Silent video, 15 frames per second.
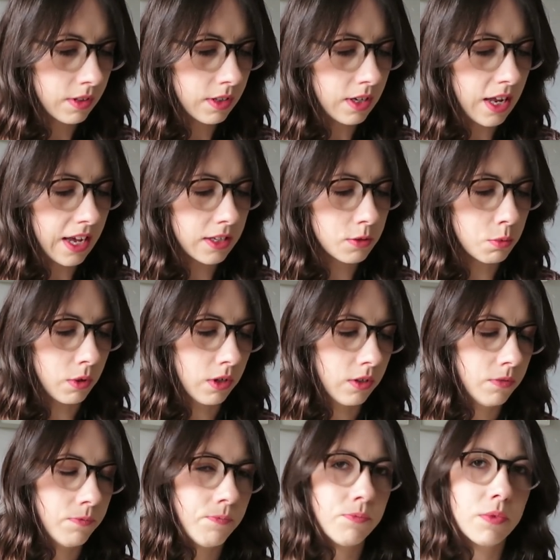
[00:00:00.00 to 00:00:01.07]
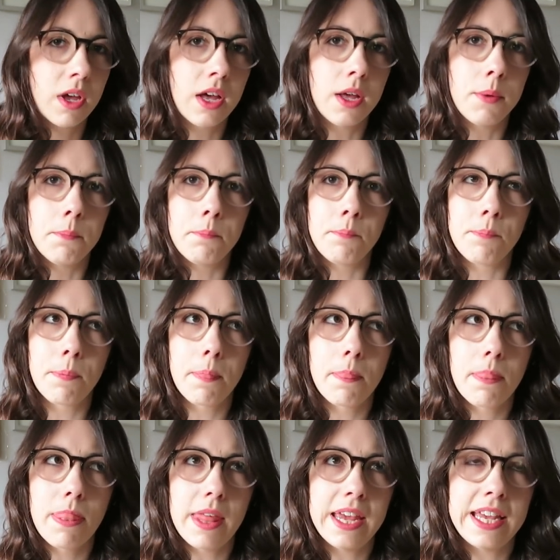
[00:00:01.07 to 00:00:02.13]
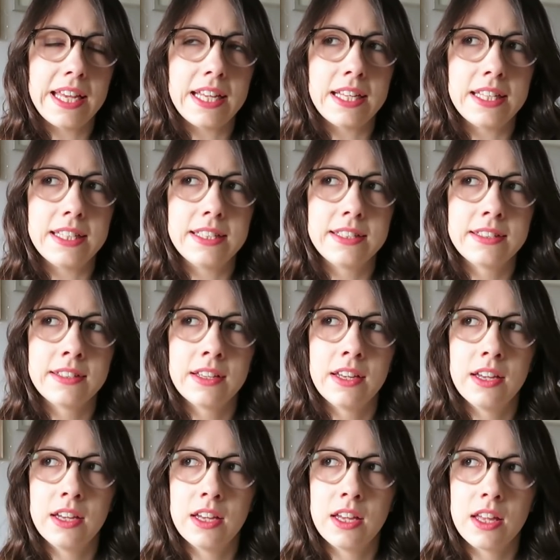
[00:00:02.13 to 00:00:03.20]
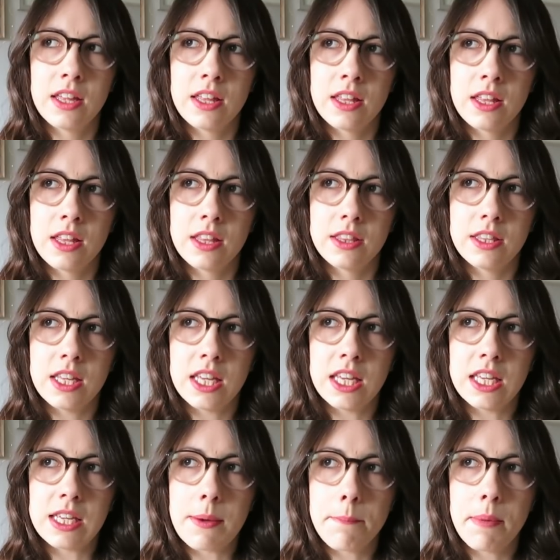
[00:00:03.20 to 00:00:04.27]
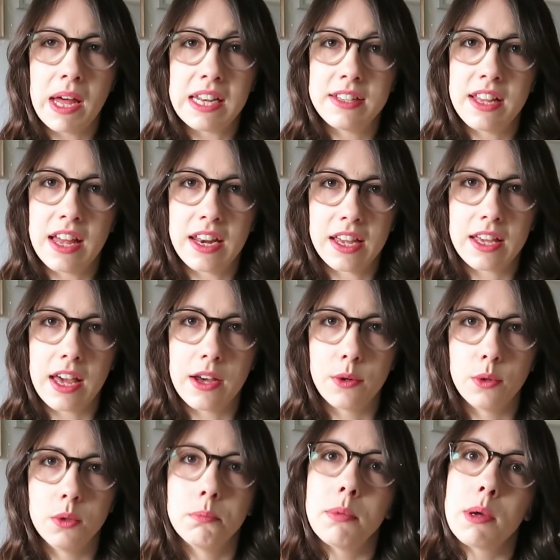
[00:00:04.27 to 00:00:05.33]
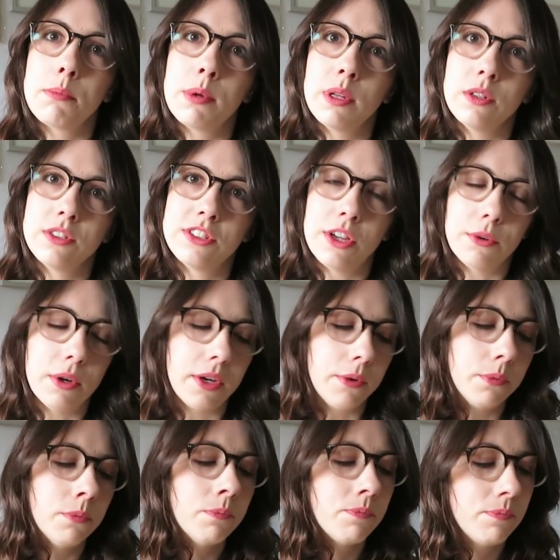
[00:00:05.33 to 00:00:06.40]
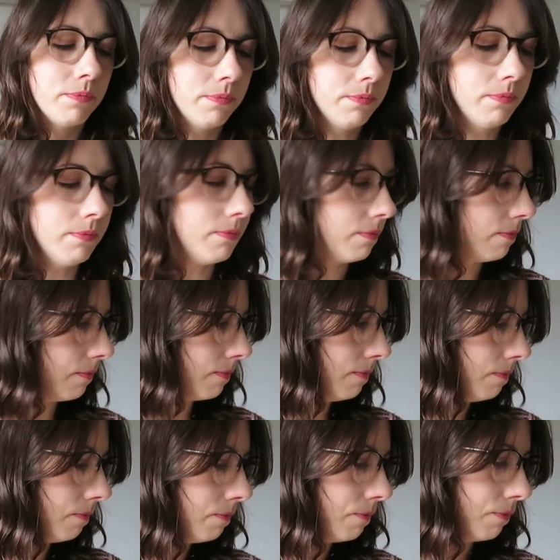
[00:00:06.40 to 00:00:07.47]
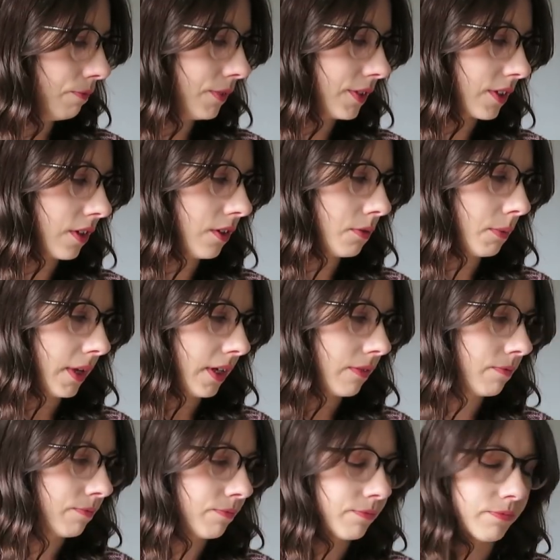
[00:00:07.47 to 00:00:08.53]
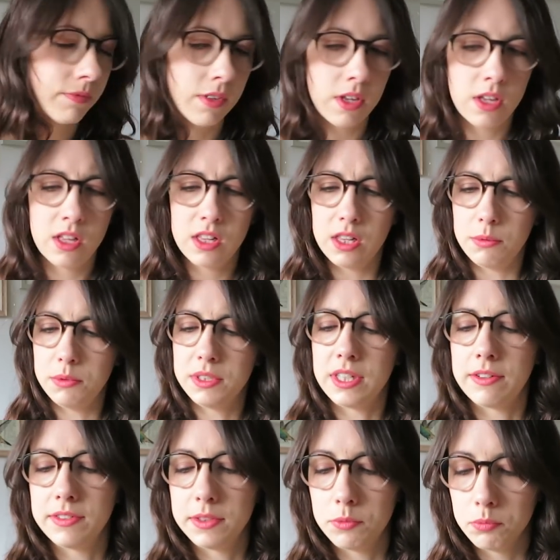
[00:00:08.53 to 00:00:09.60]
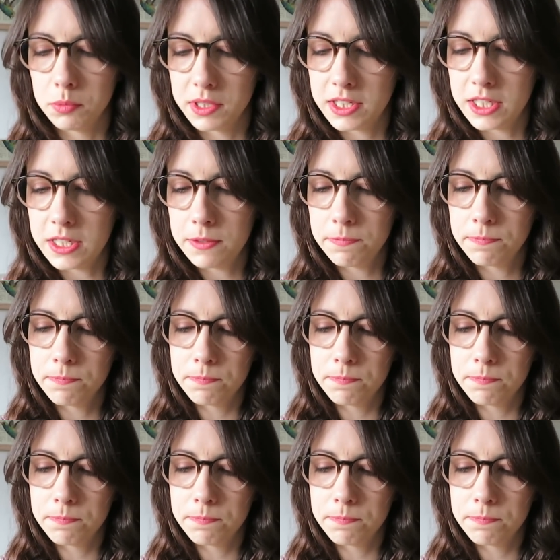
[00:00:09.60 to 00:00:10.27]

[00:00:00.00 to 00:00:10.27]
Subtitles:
The next one is the Bandana Cowl by Pearl Soho. Excuse me. Let me just have a sip of my tea.